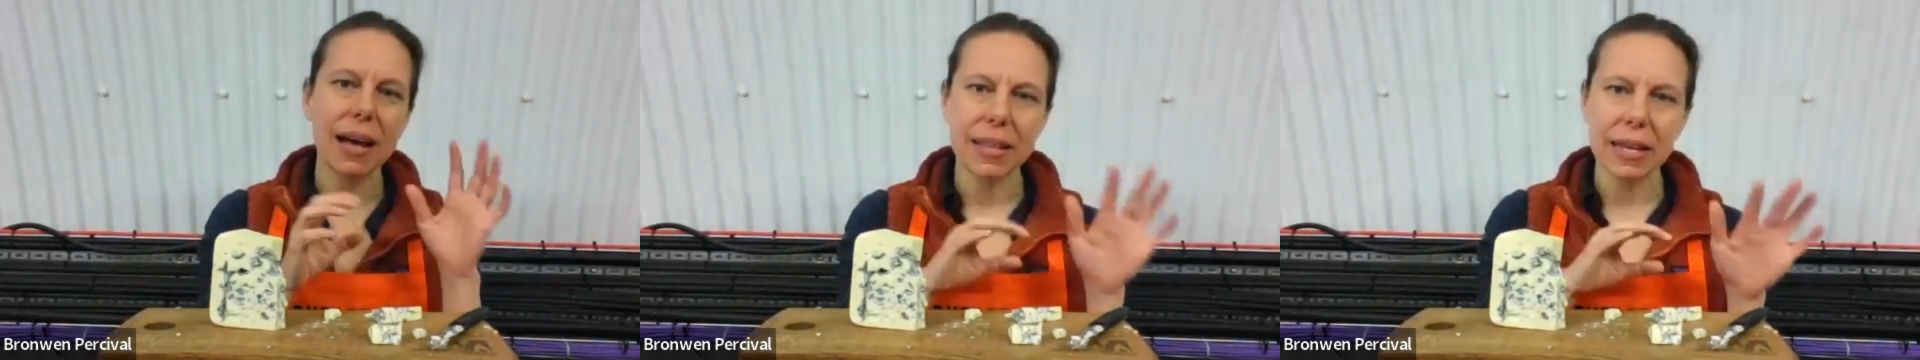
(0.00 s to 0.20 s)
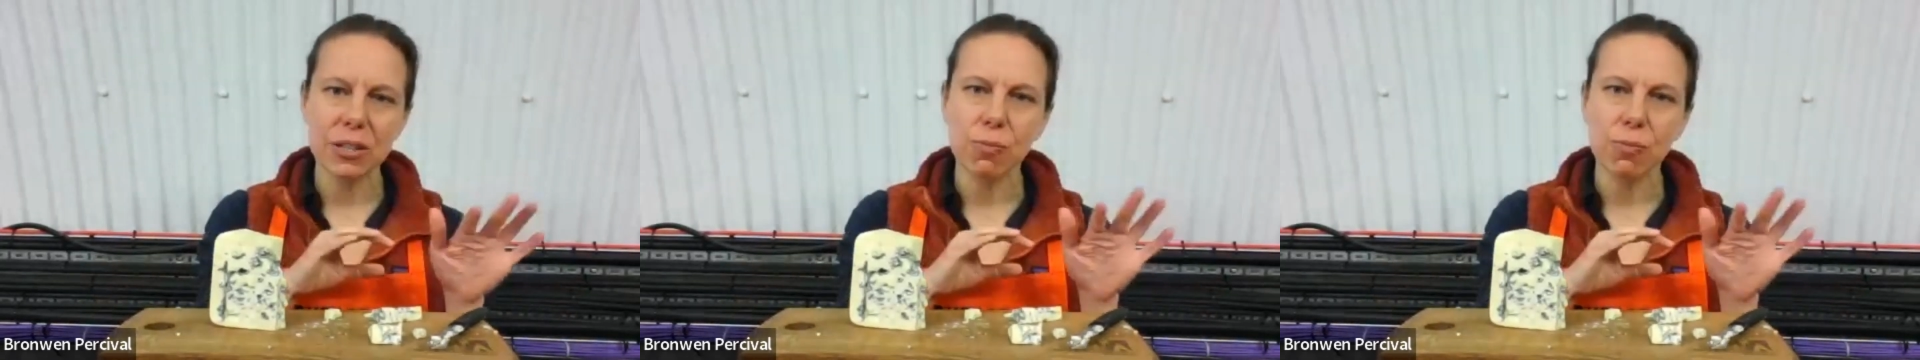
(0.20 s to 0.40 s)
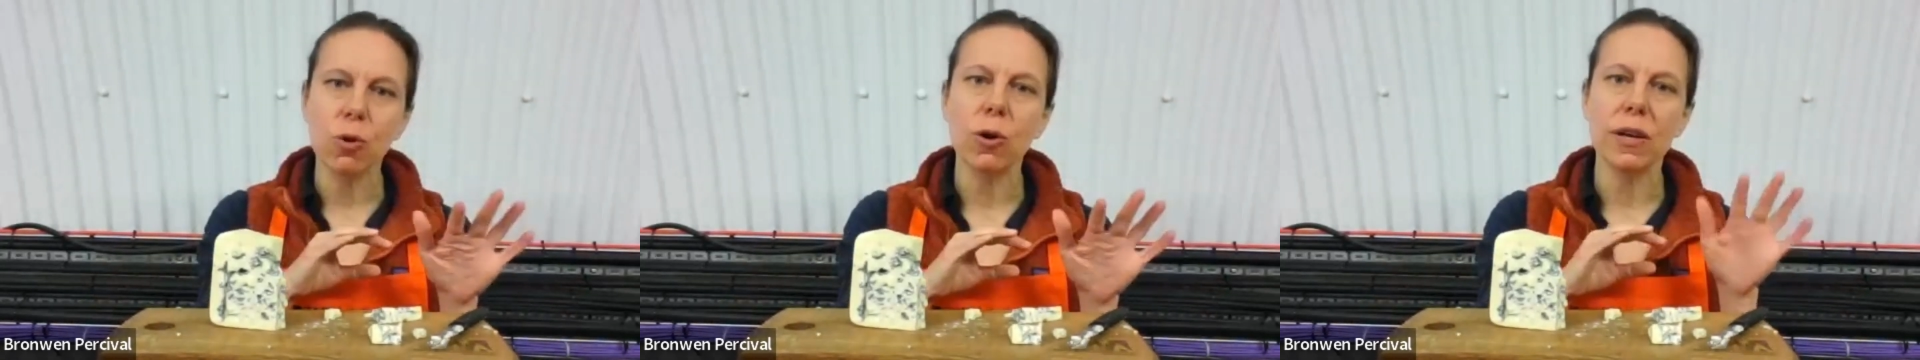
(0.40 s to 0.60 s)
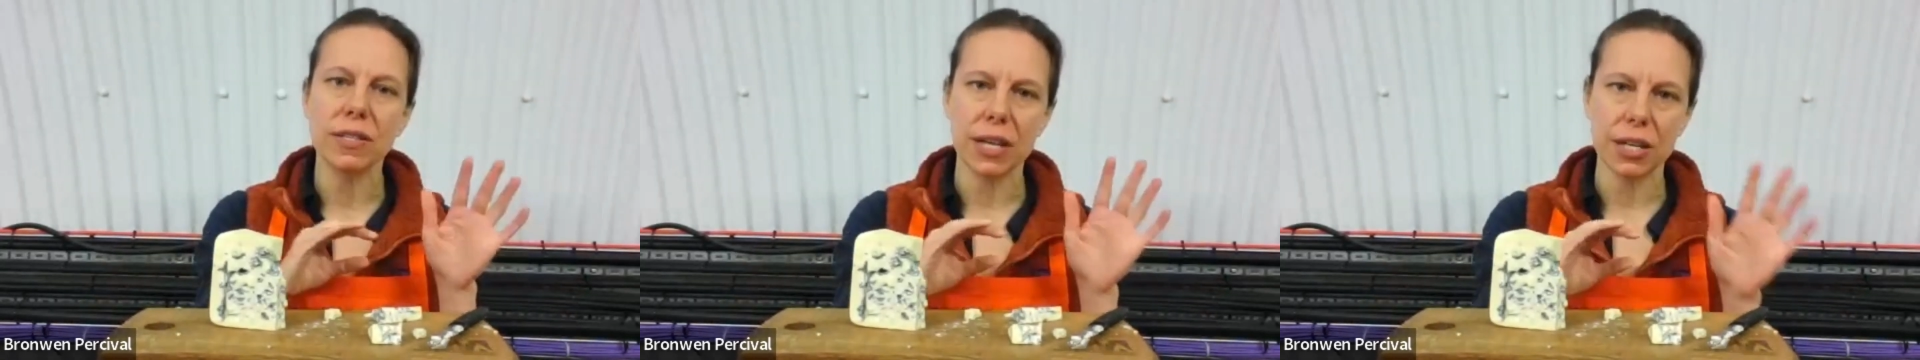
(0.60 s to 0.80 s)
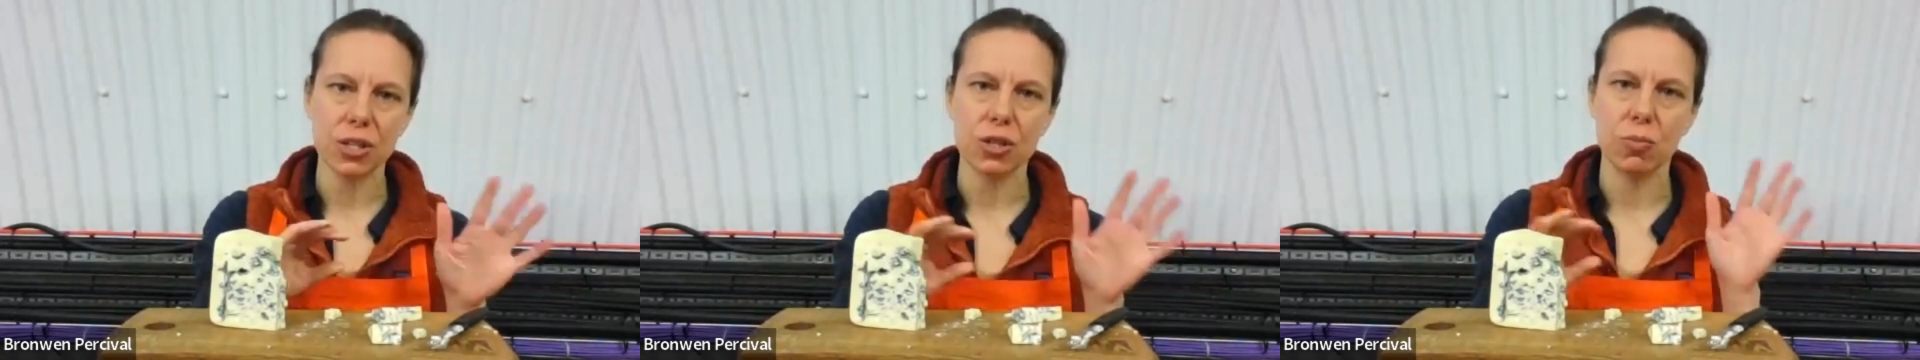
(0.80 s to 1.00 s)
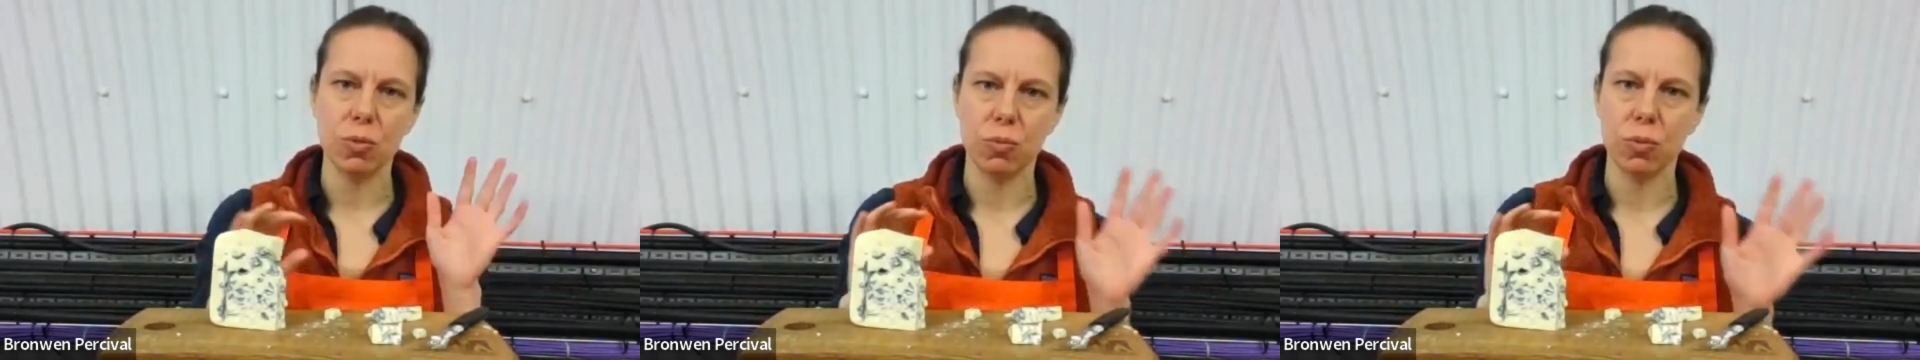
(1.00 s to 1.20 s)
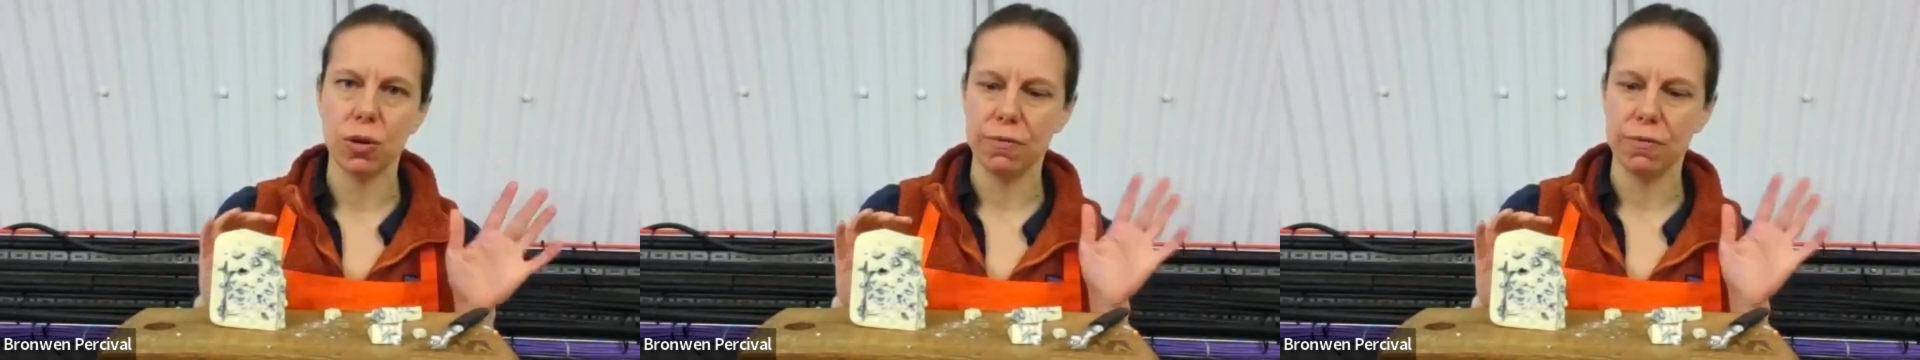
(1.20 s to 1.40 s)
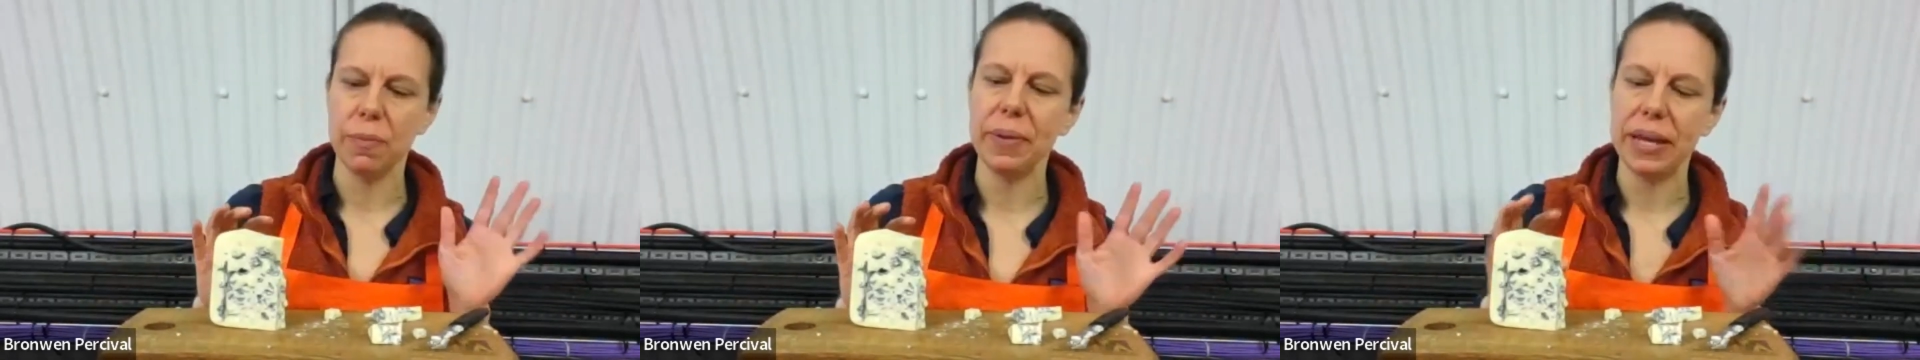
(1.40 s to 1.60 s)
I think 4 on texture would
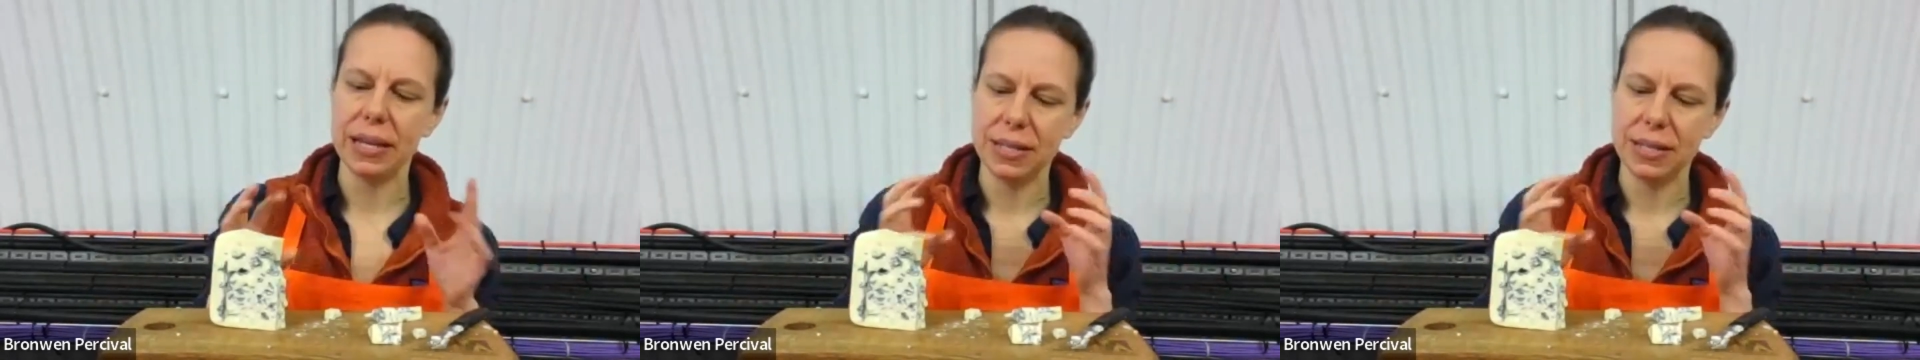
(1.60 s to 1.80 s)
work for me.